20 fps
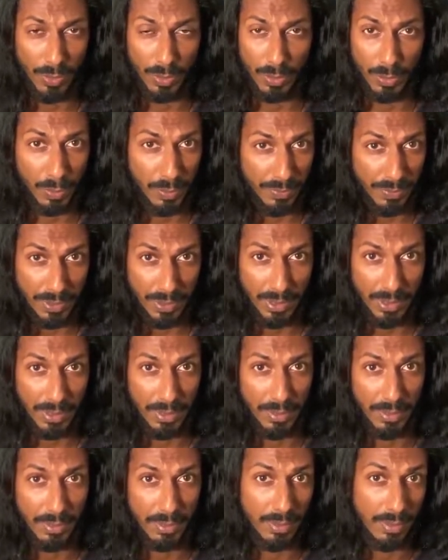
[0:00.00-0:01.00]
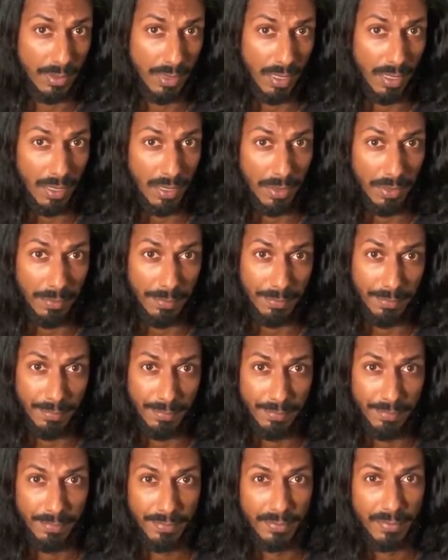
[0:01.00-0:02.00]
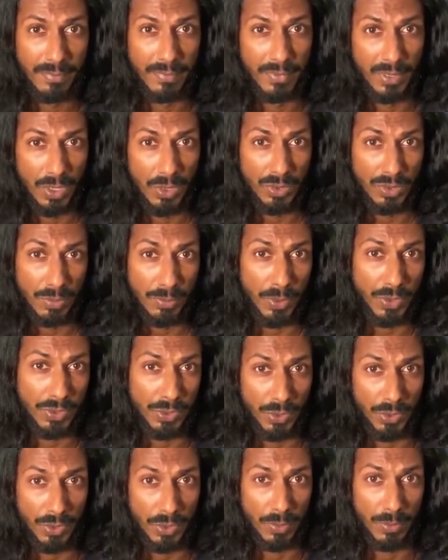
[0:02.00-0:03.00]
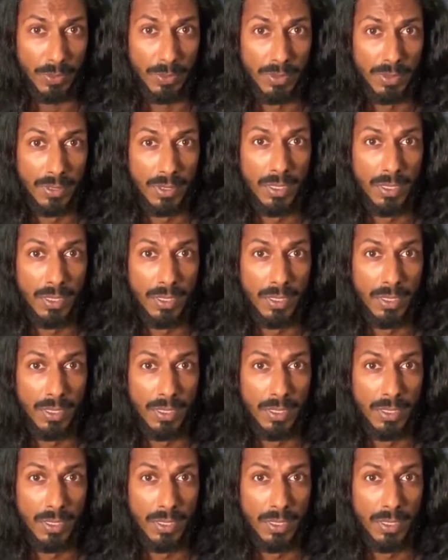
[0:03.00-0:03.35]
equivalent. It's a Pulsar Turbo.